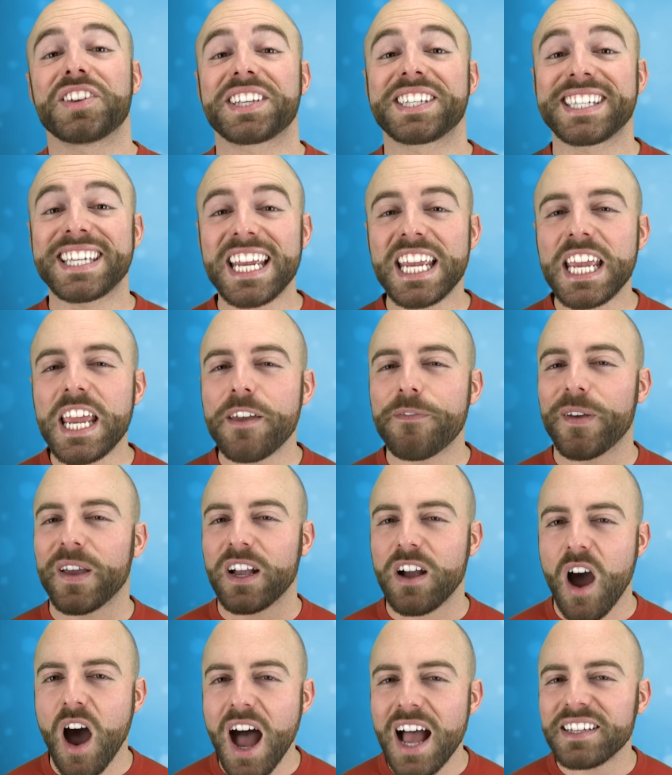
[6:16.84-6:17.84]
to see if
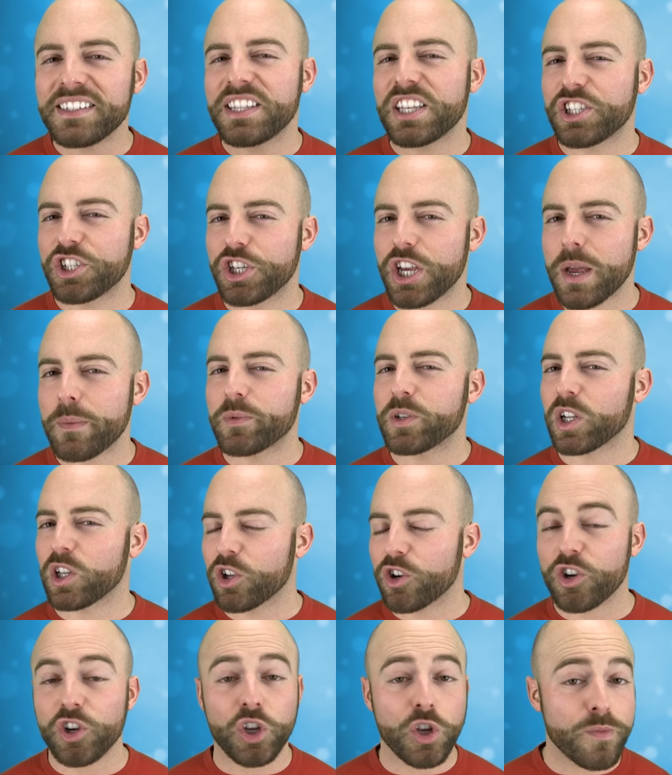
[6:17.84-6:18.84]
it caused the chimp to
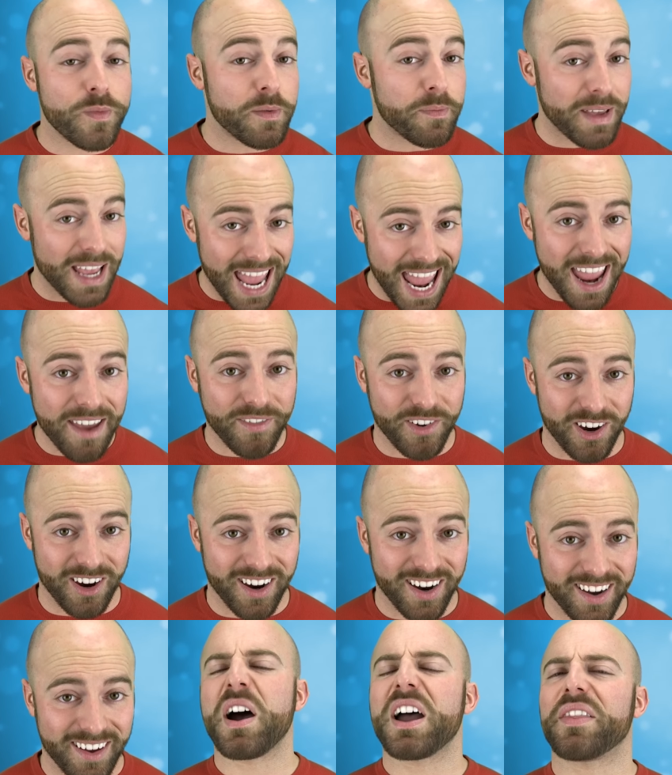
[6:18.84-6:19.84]
learn human
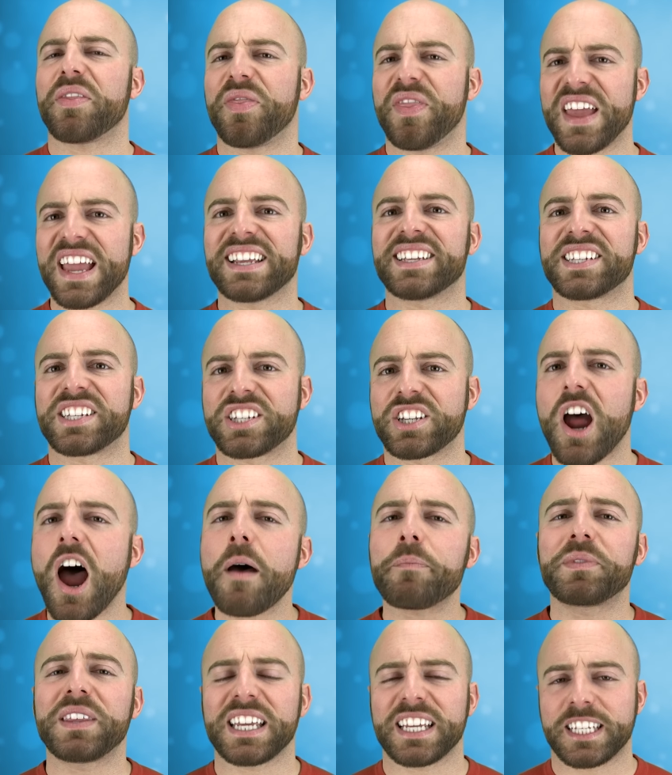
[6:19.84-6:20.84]
behavior. But they
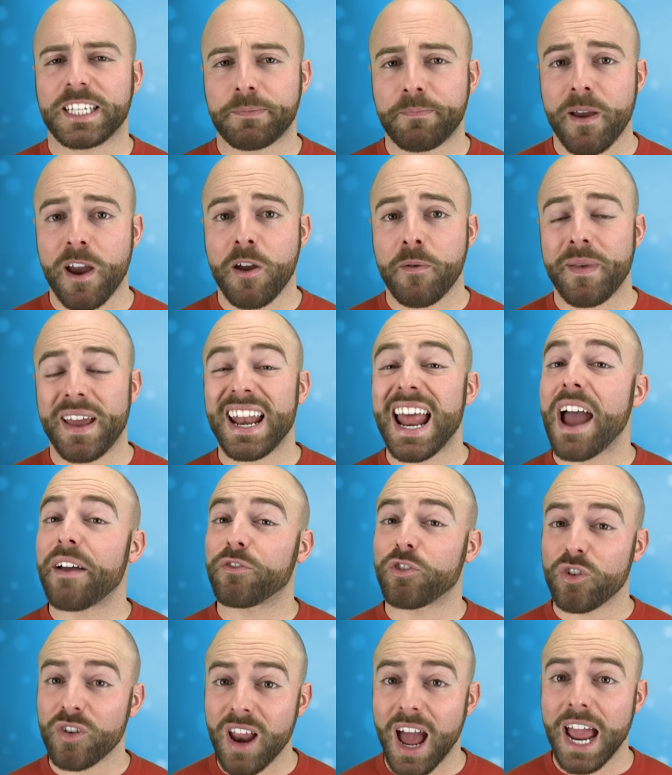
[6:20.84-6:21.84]
stopped the experiment
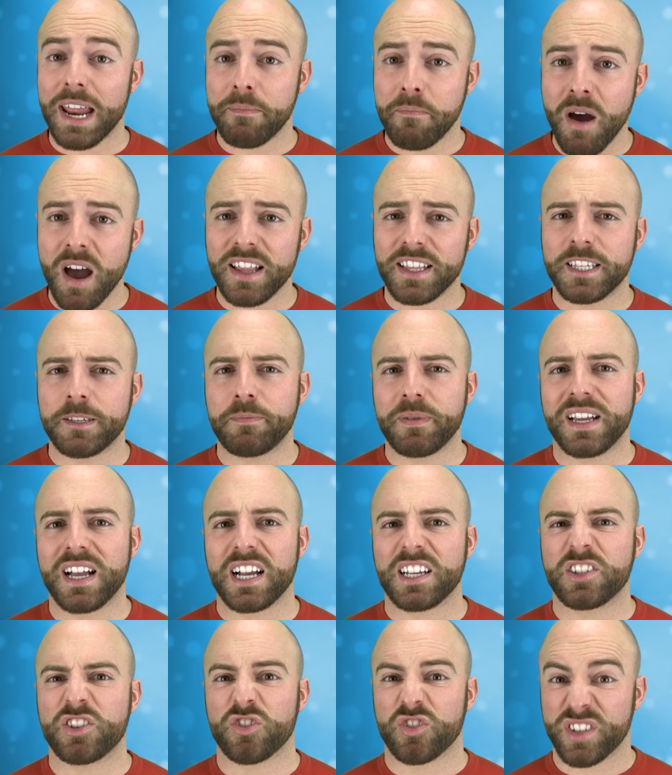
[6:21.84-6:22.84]
after nine months
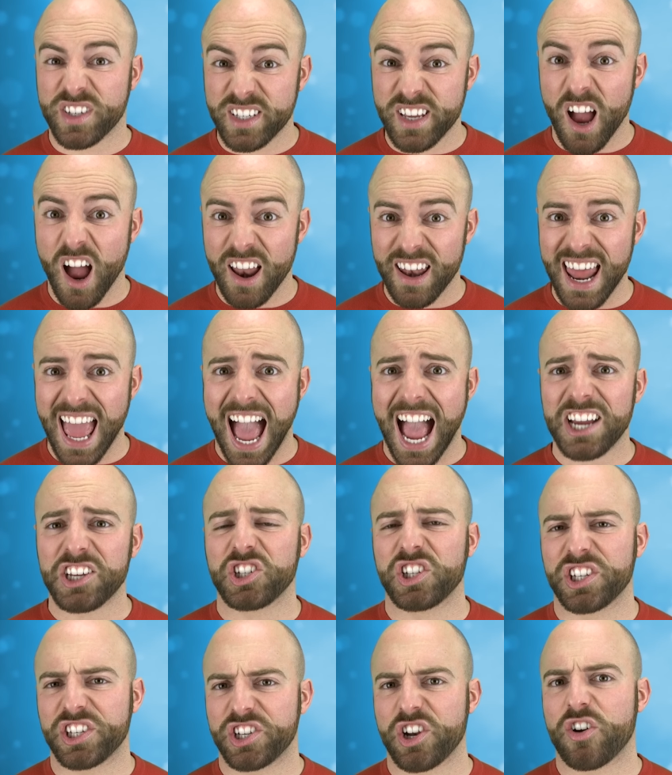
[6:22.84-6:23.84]
because their son
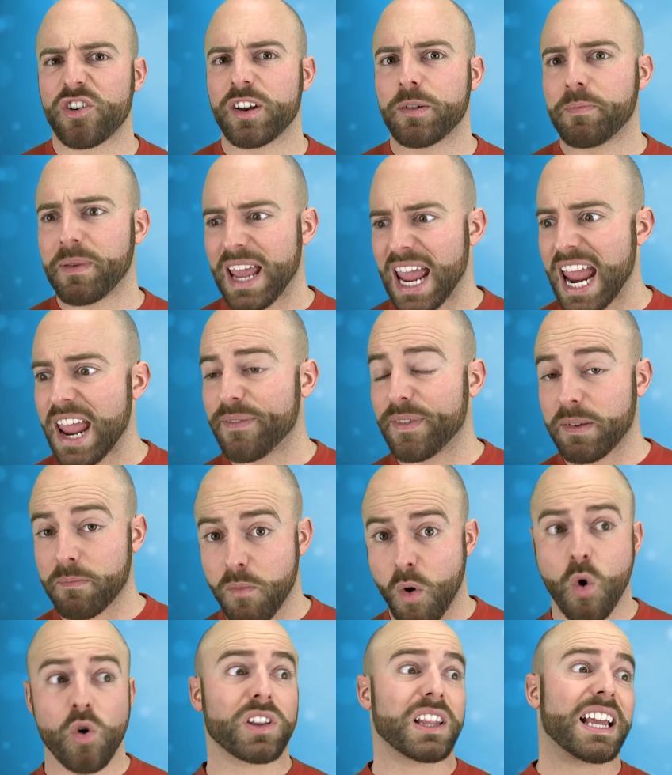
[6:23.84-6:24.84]
actually started behaving
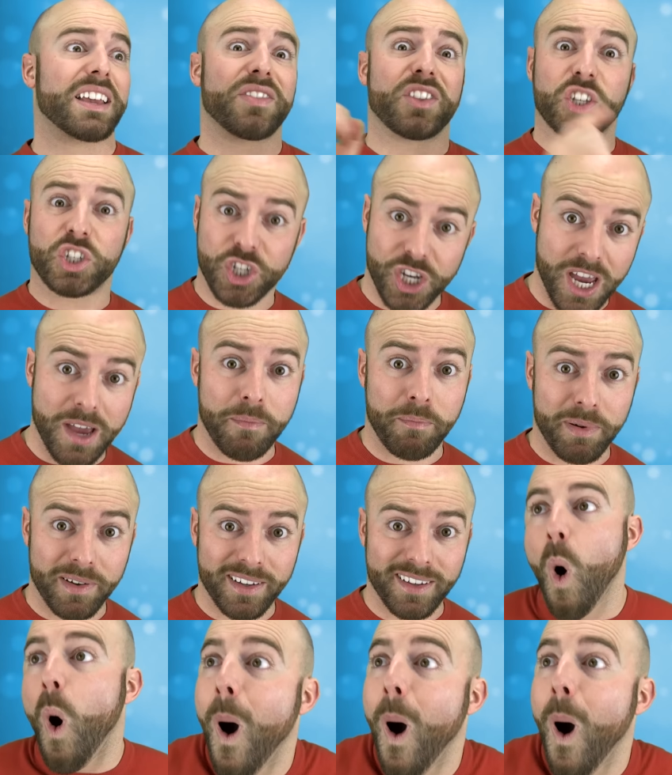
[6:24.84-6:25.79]
more like the chimp.